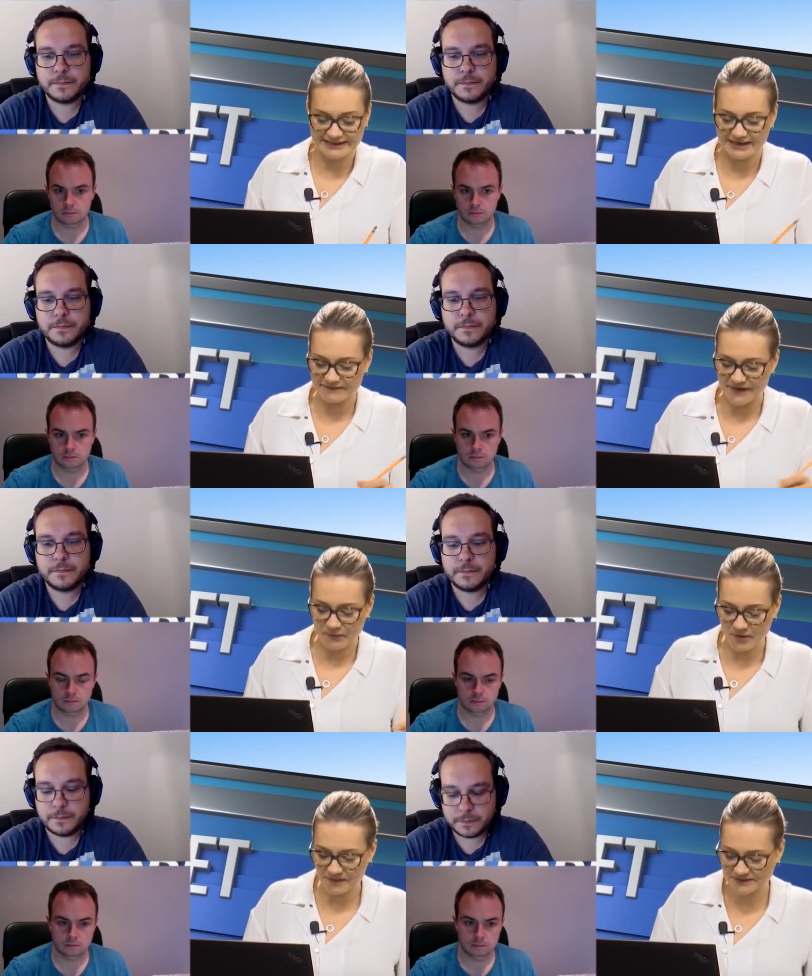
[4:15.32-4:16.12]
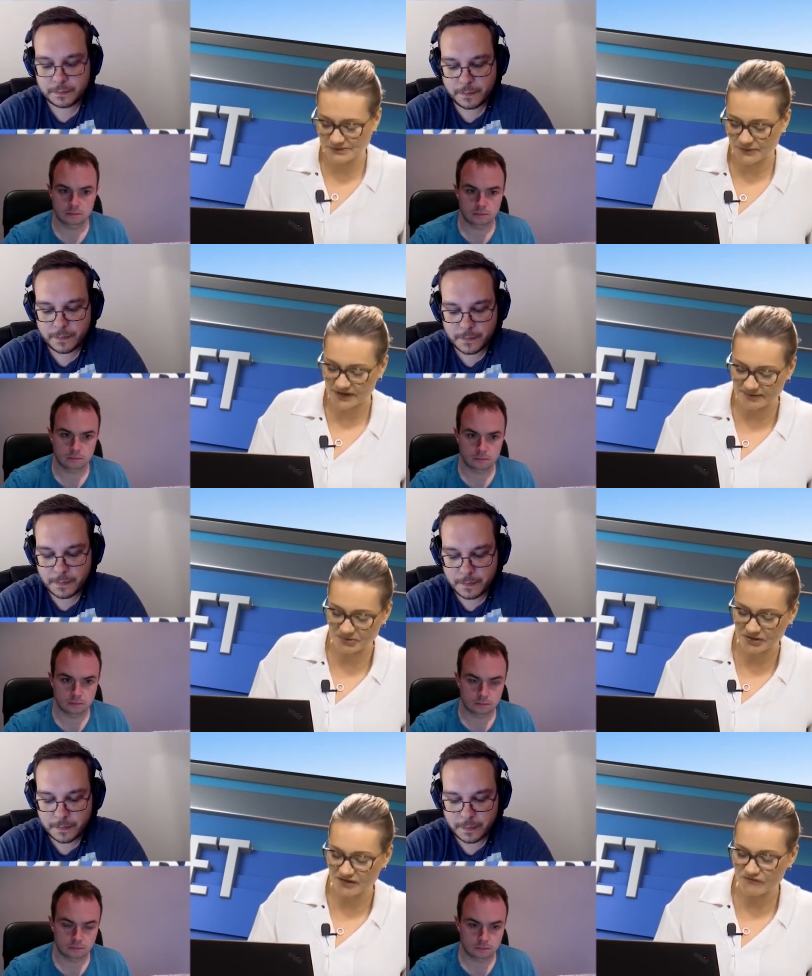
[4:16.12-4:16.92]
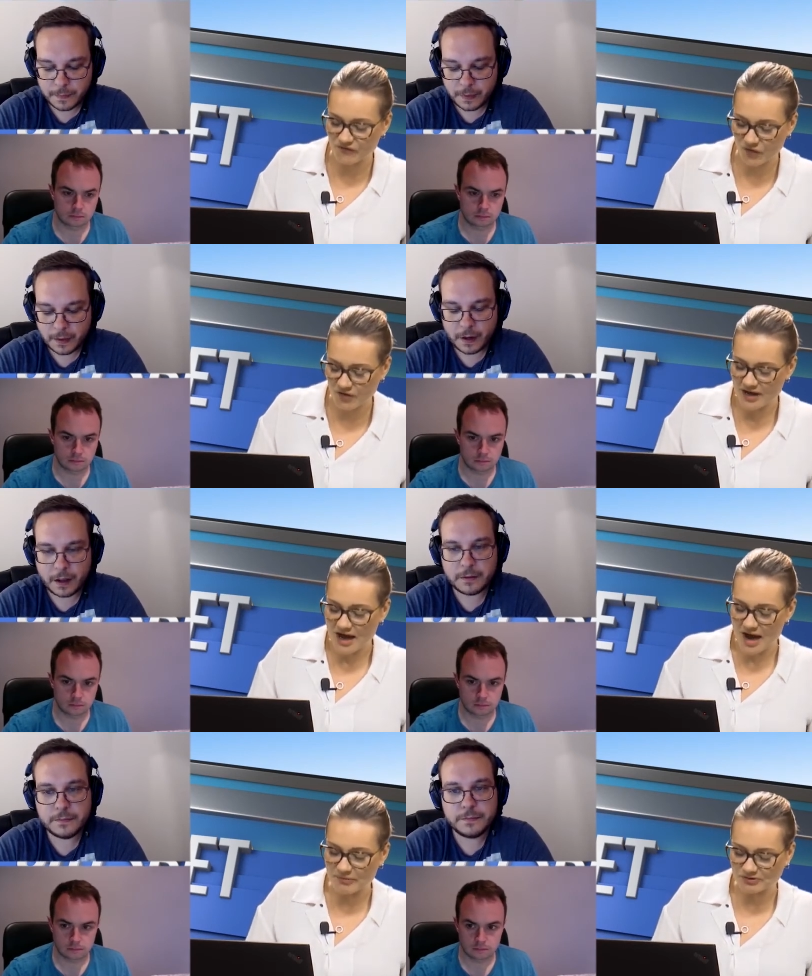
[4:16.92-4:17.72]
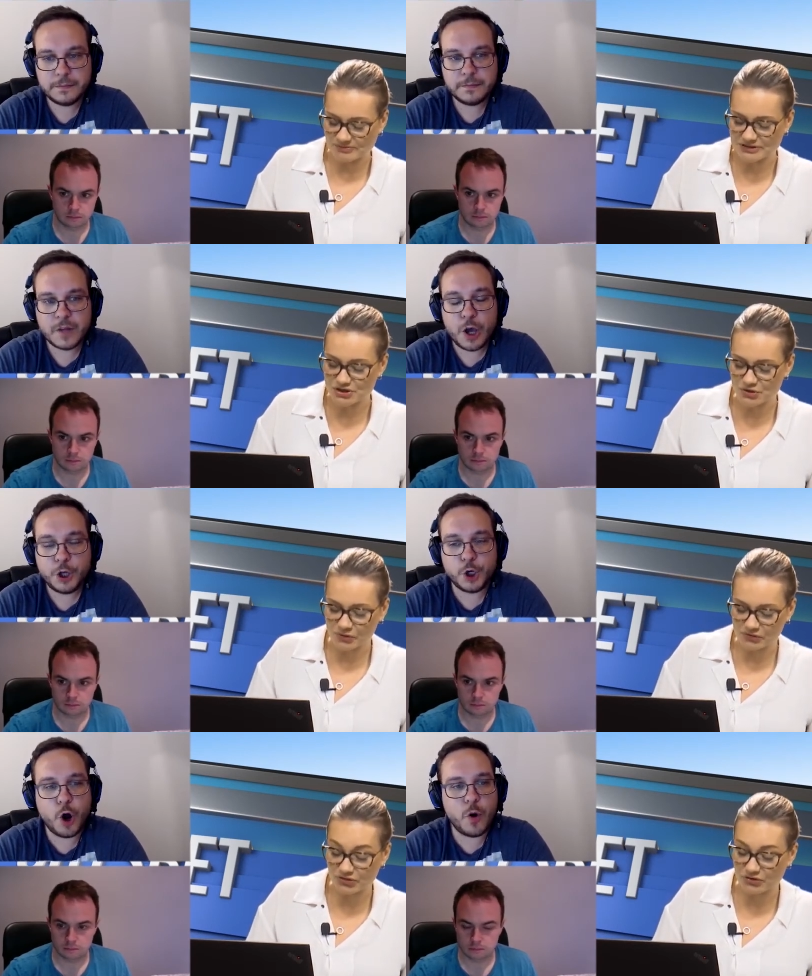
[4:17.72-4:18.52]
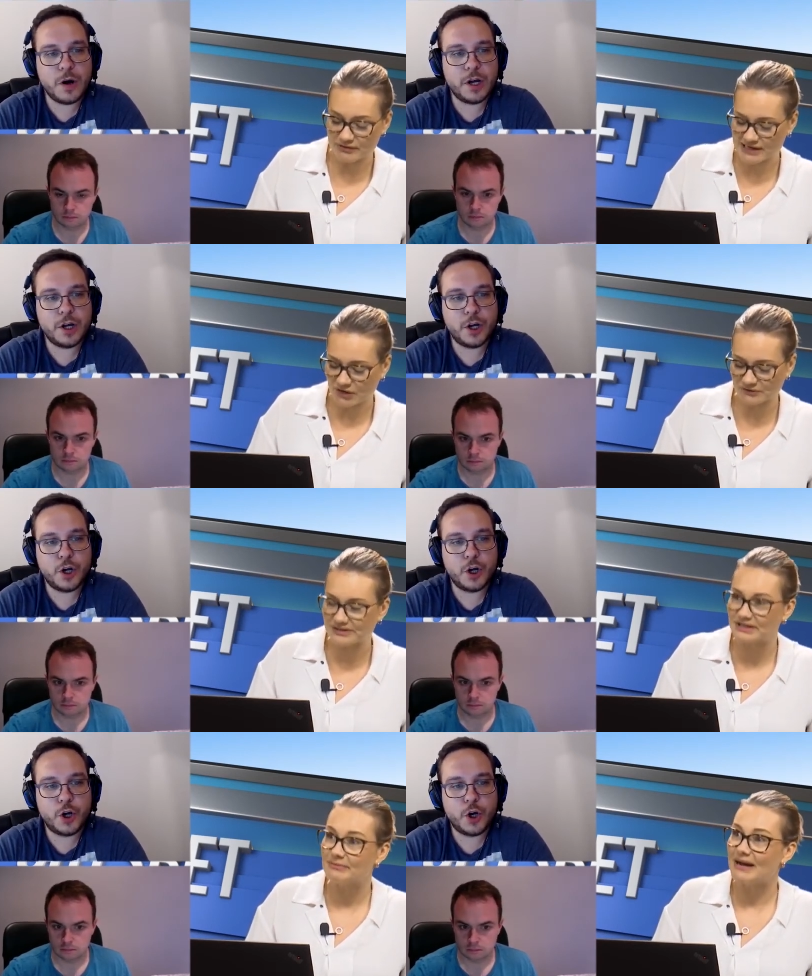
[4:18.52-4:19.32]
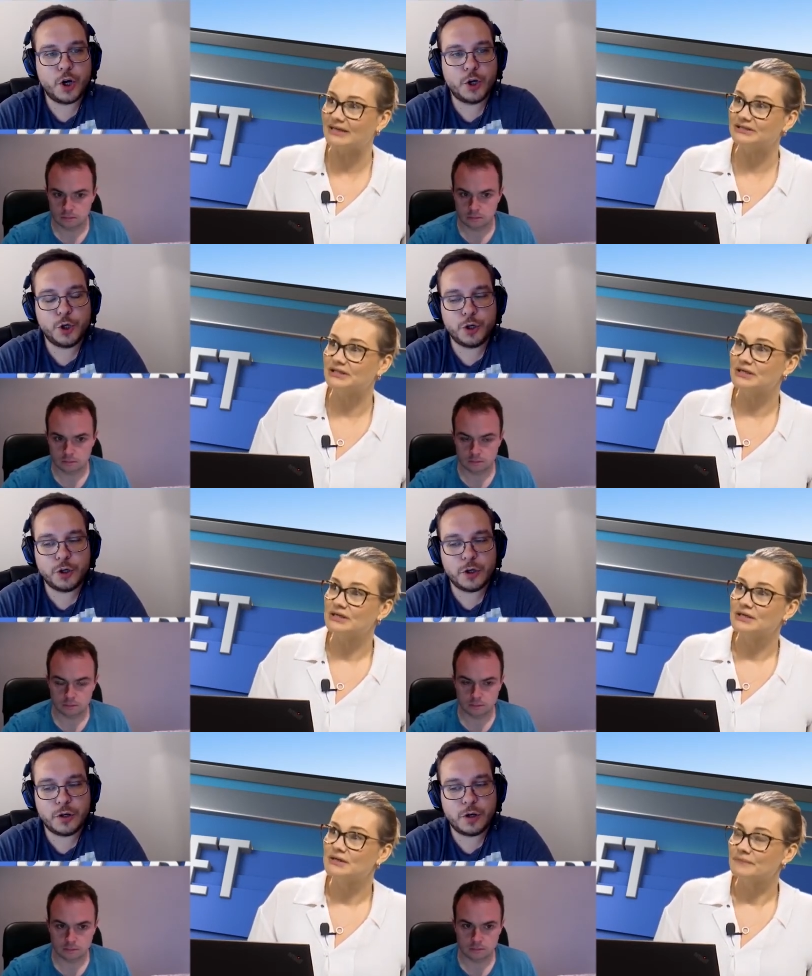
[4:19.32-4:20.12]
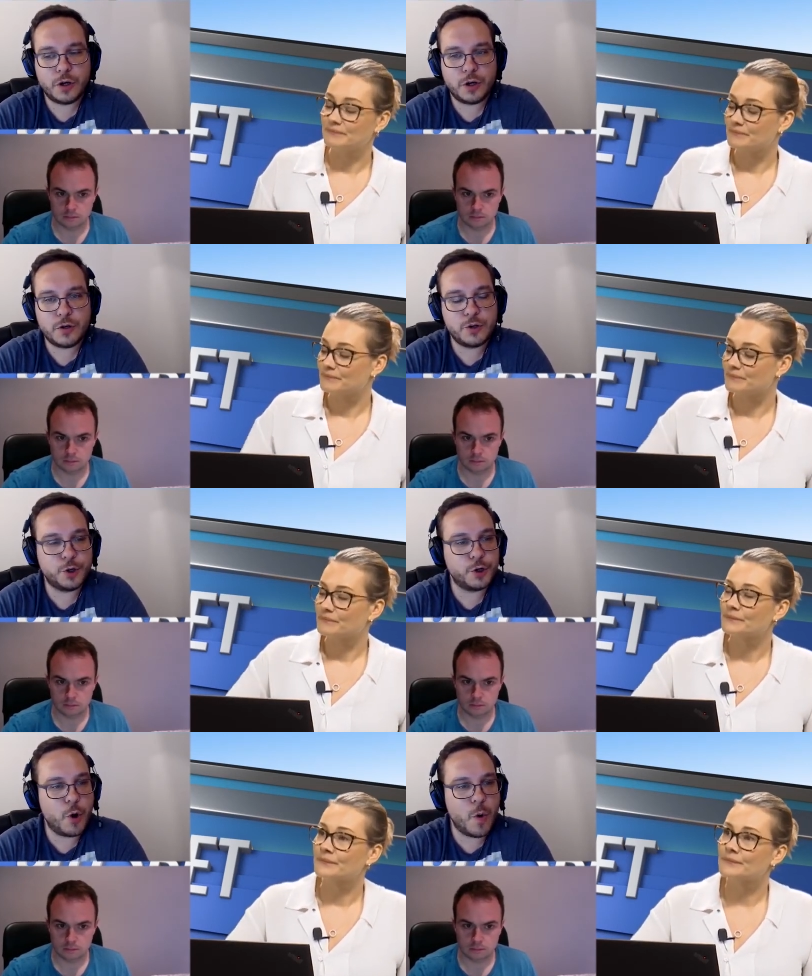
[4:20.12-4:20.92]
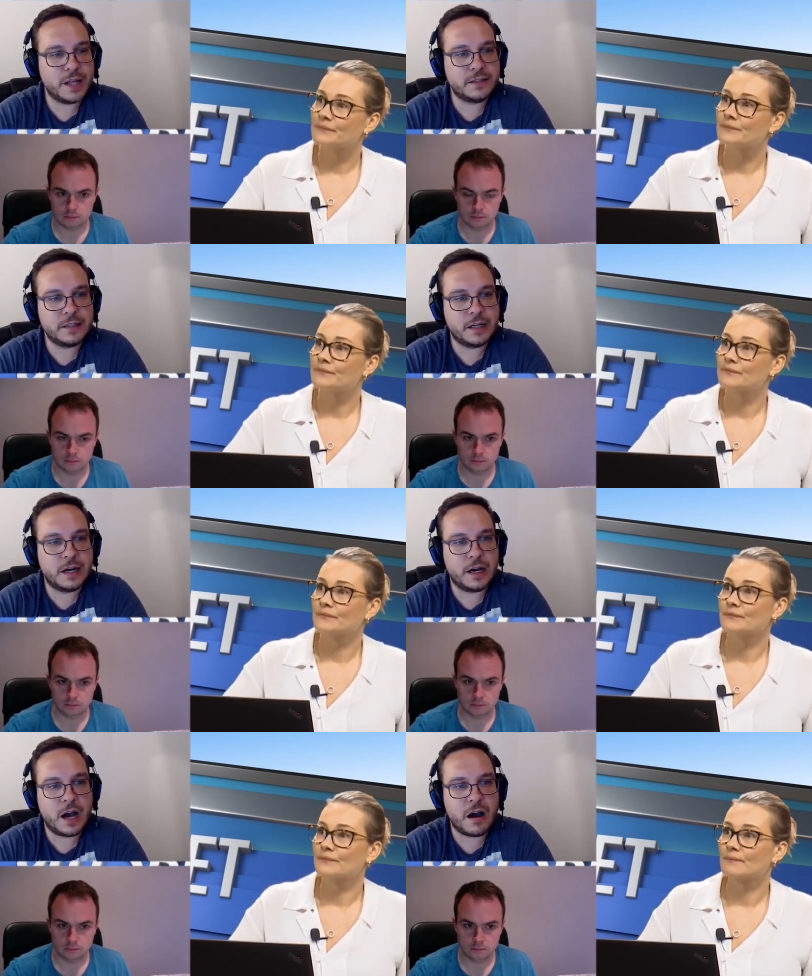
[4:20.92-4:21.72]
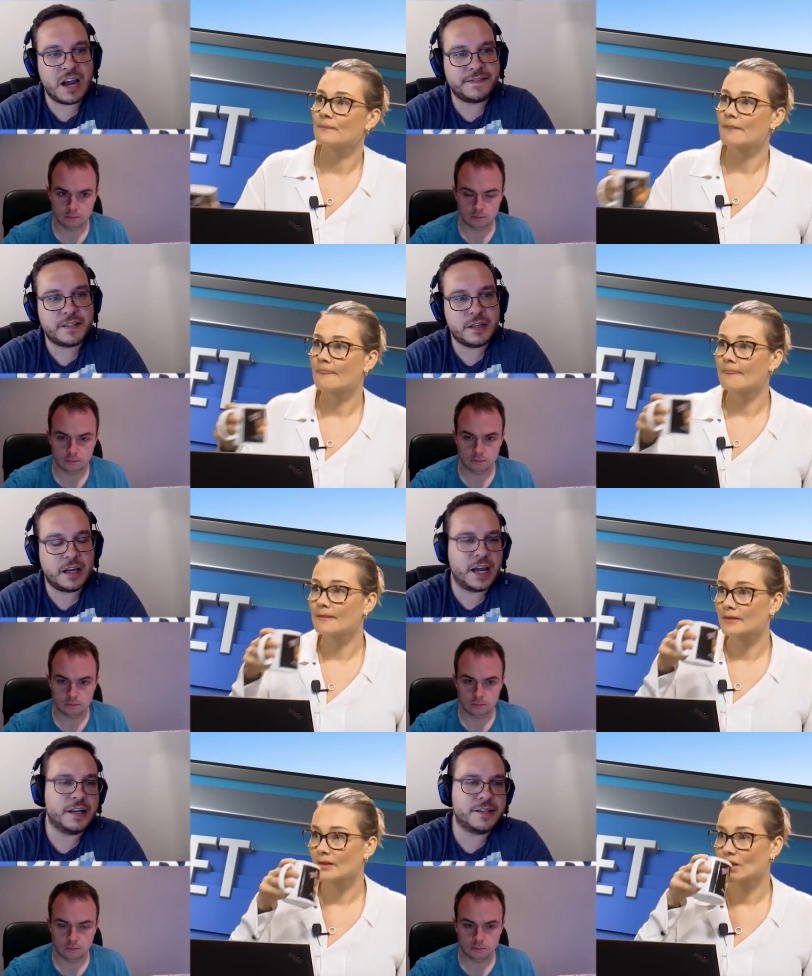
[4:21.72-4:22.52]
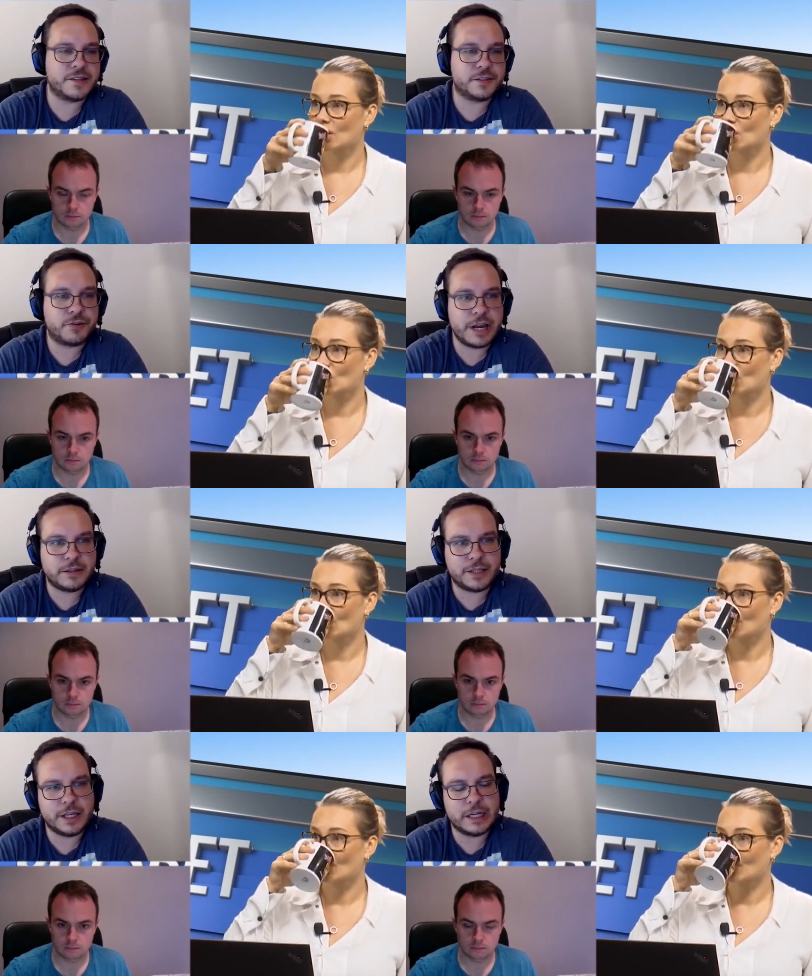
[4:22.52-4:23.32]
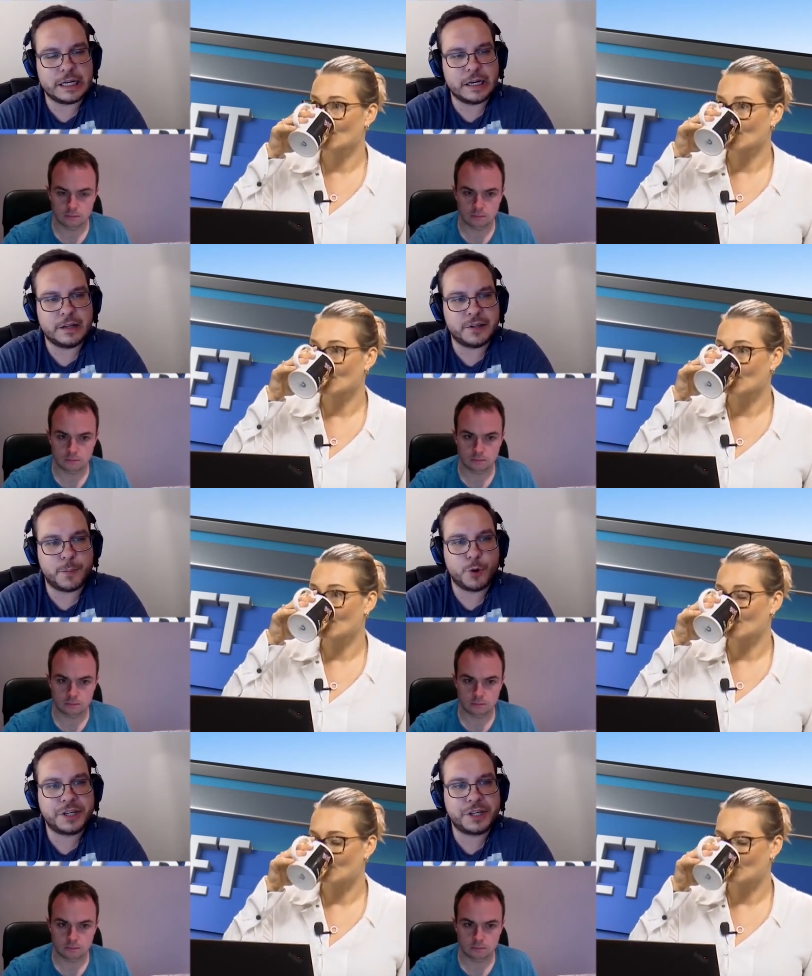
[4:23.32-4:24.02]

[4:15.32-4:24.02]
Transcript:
Speaker 1: love that one. That's one that I'm looking for, uh, possibly two or
Speaker 2: three you know, goals in the match. You, you know what? Uh, uh, I've seen, uh, it's a trend here. Uh, the